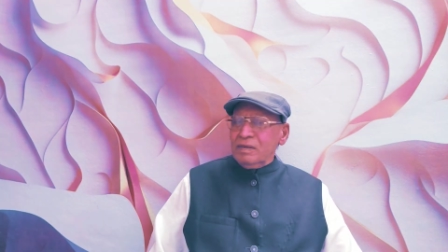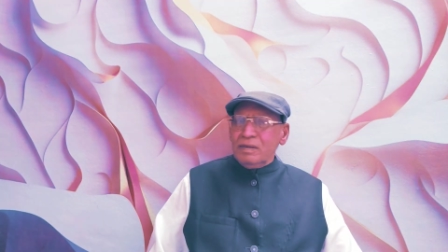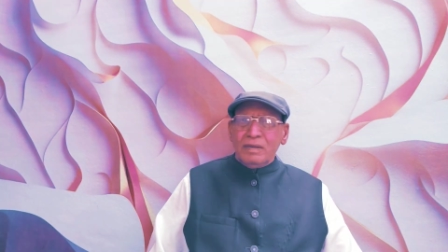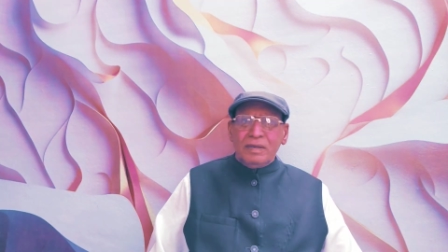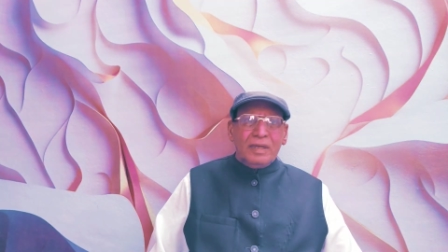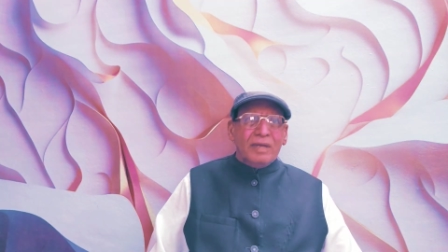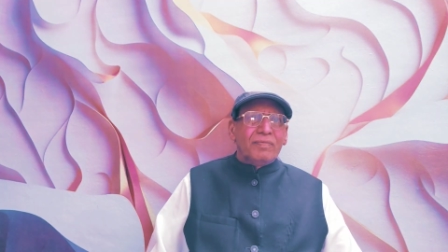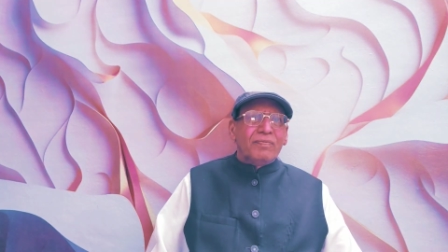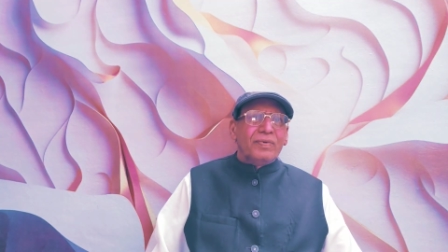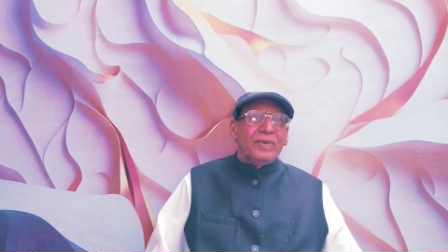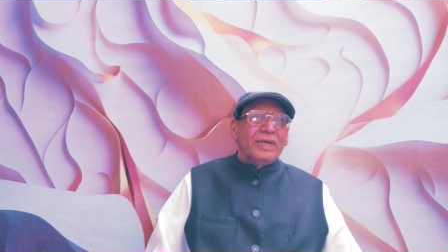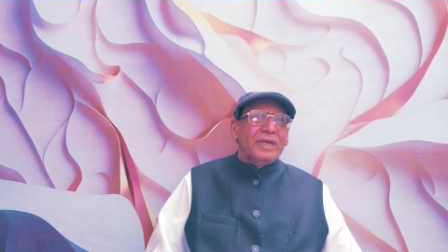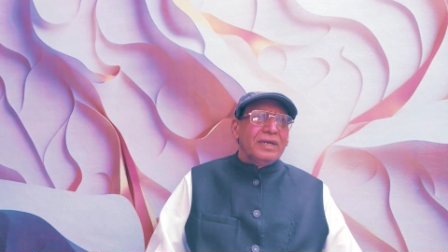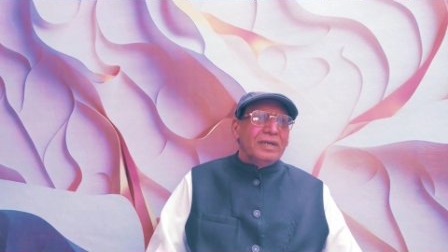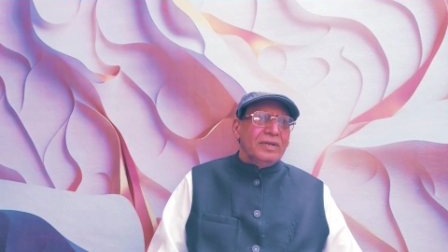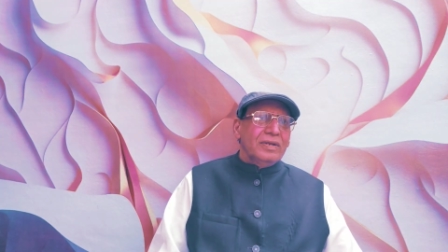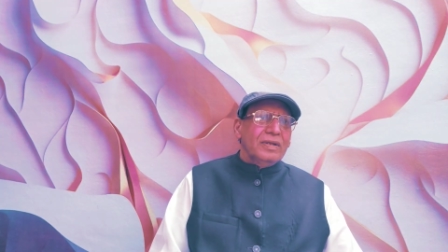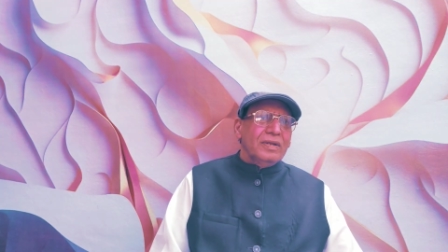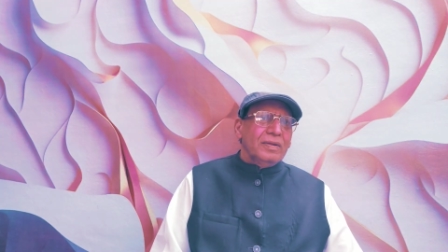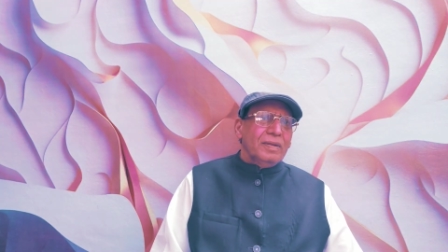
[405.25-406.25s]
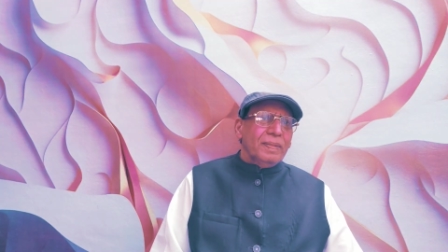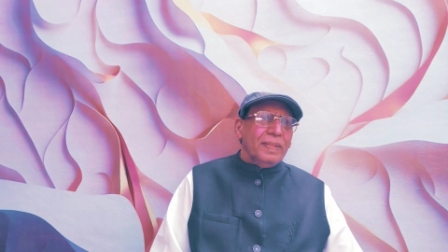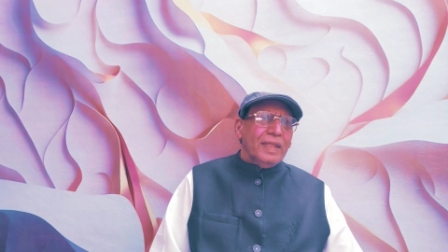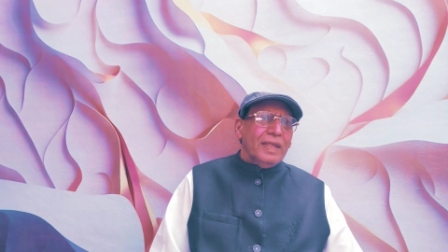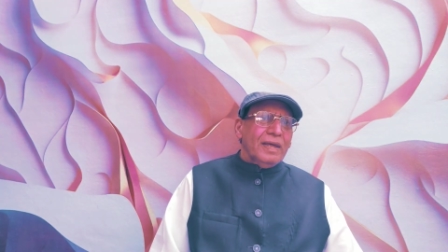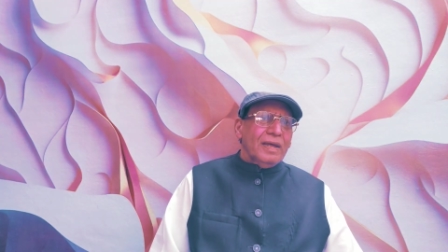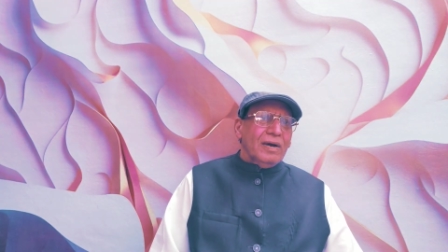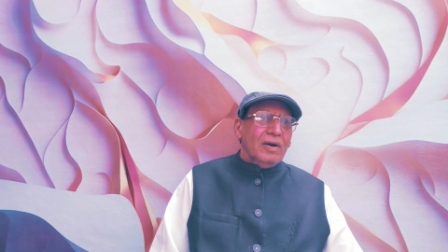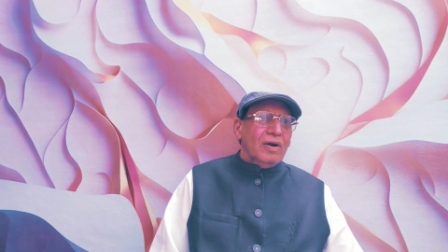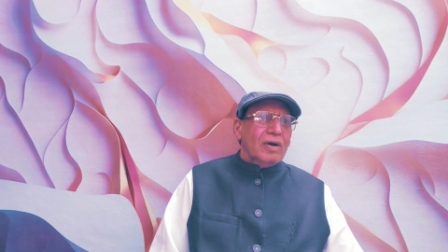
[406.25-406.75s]
live
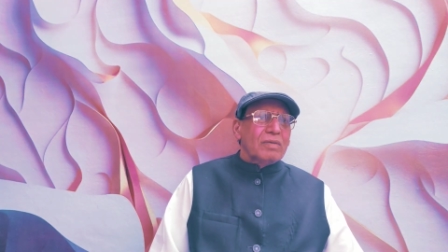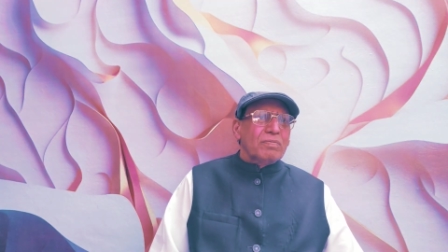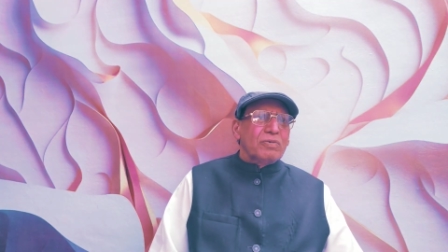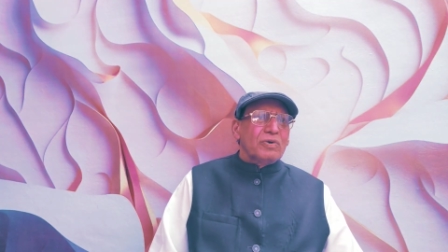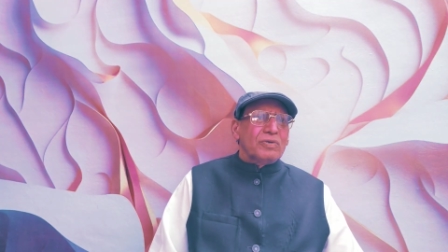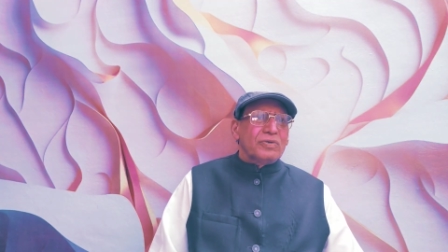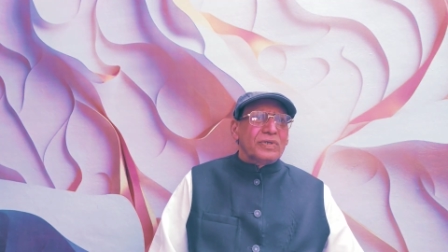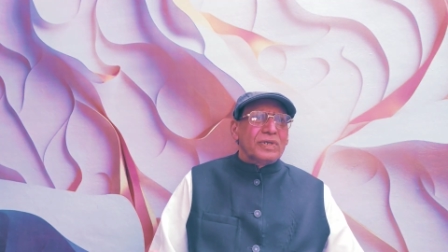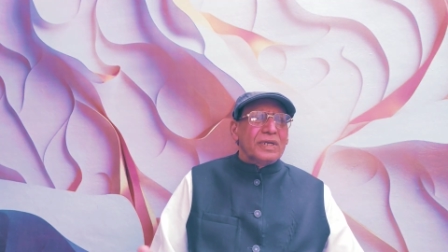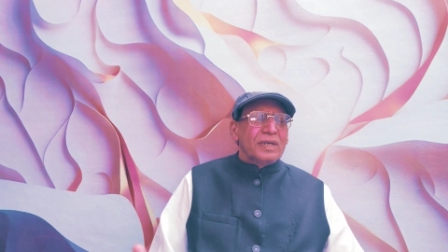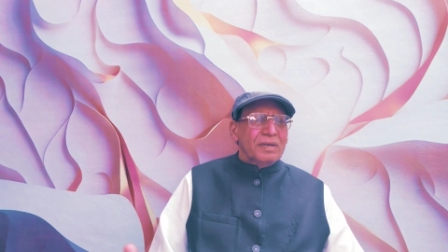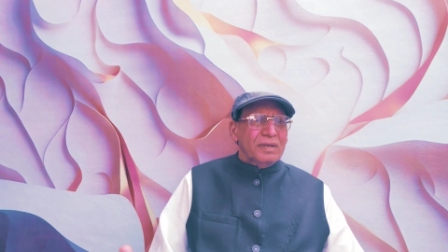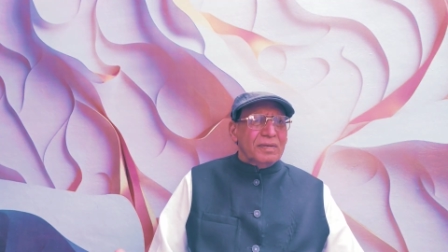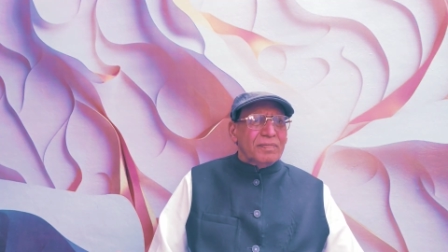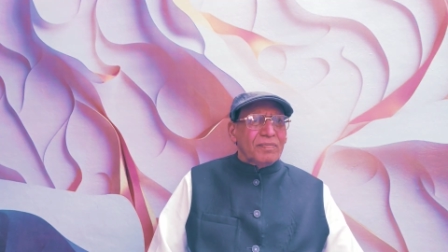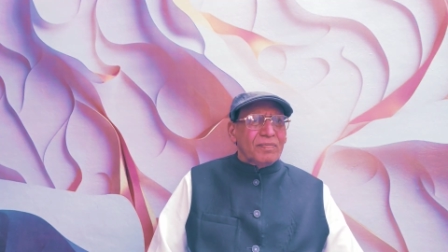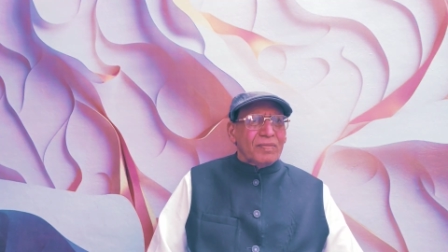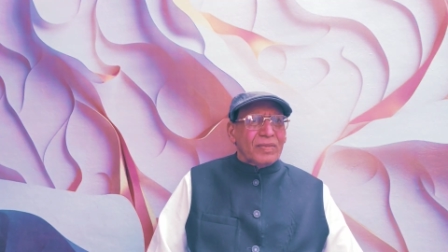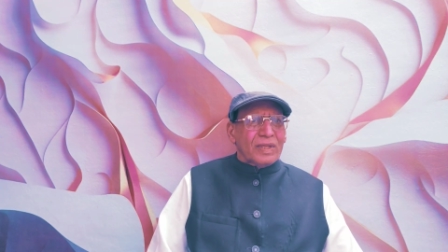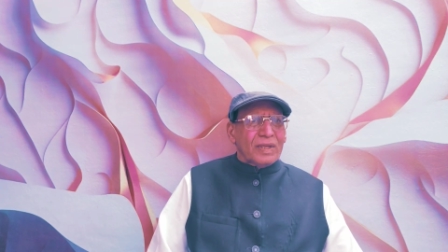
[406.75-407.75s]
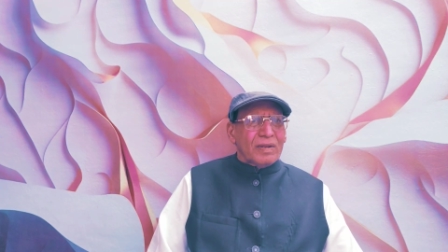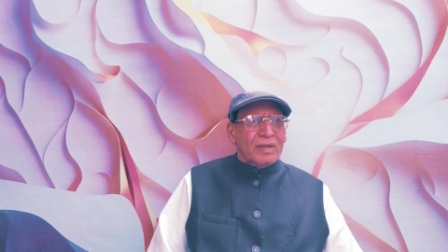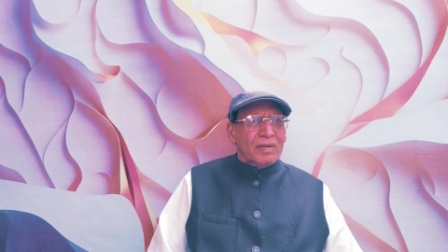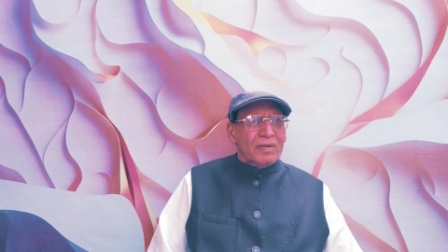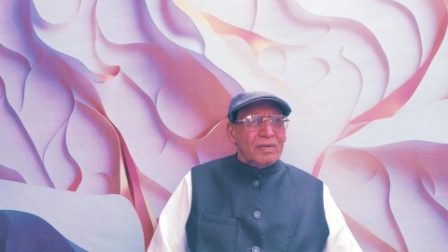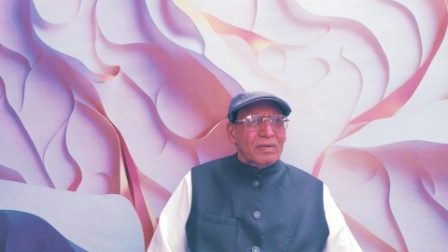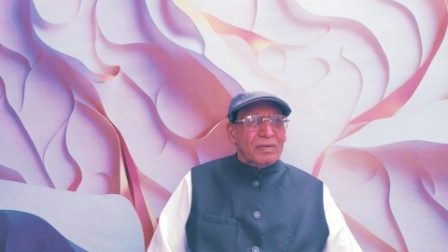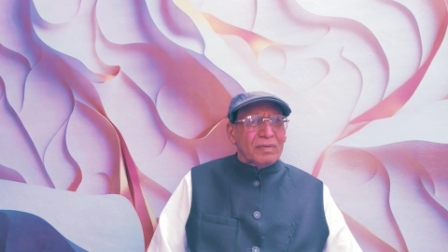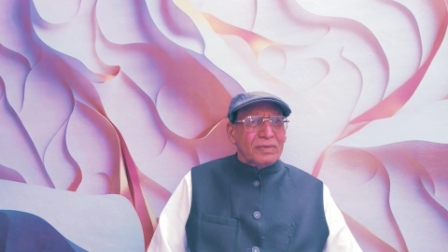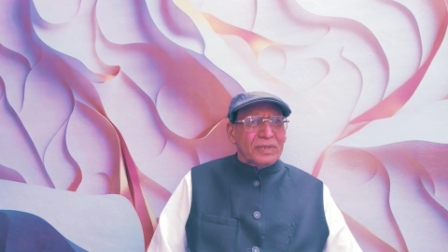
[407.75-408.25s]
almost a
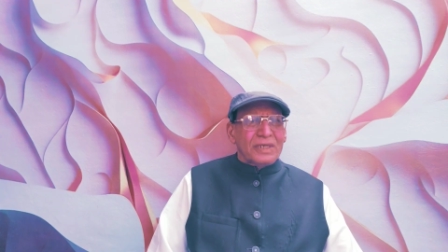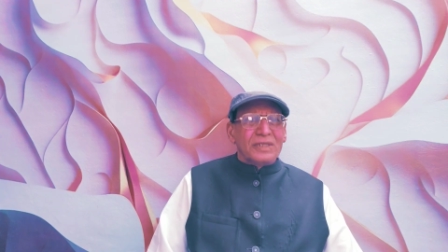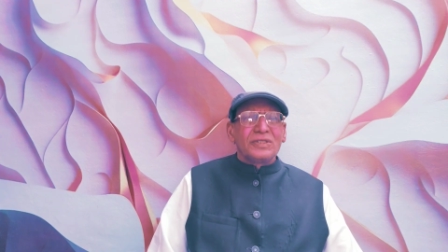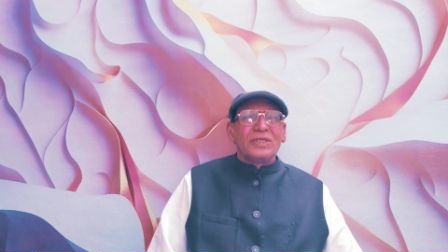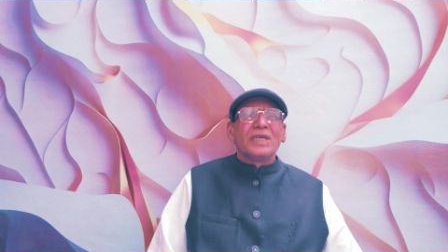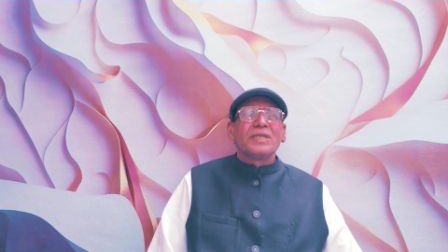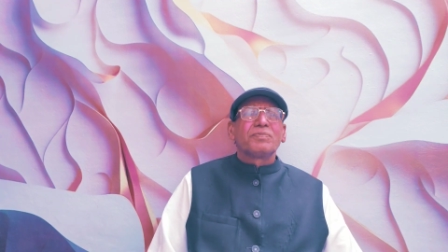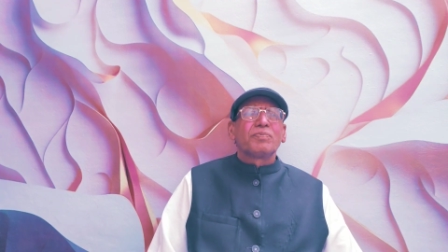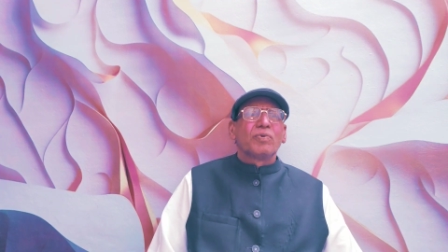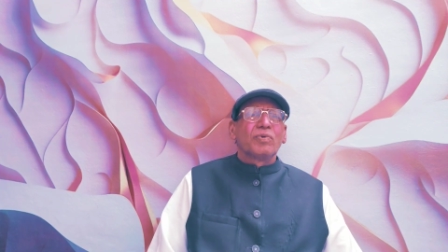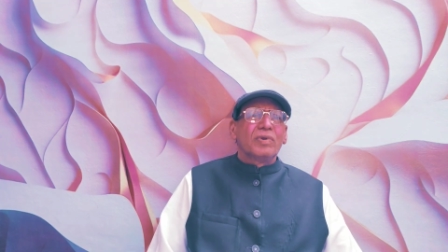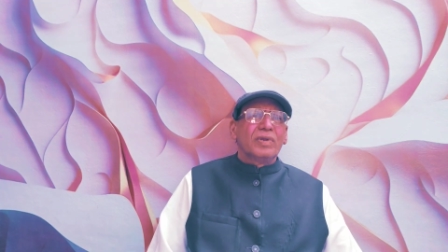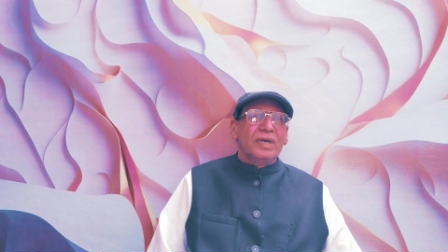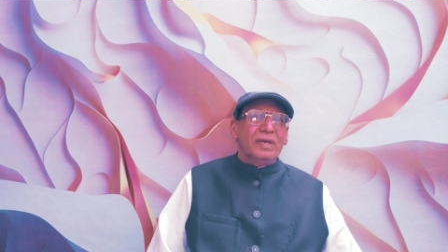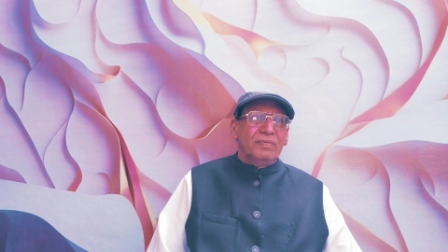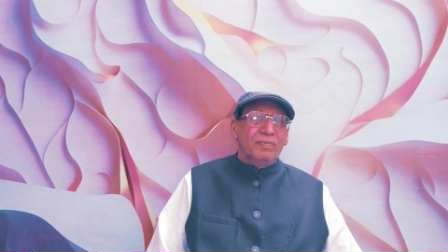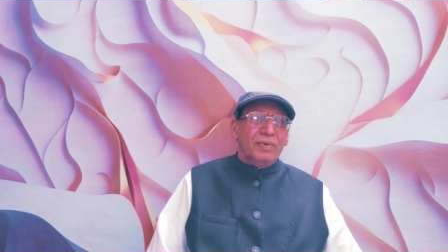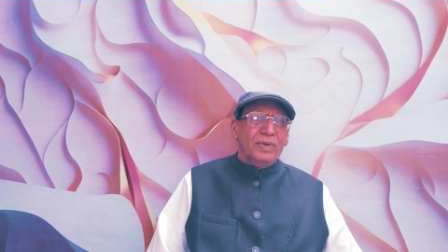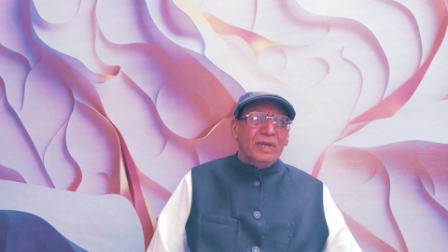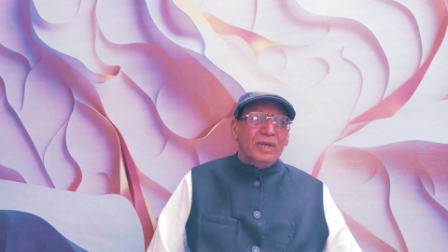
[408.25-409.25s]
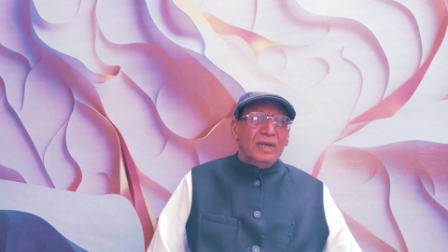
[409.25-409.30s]
successful life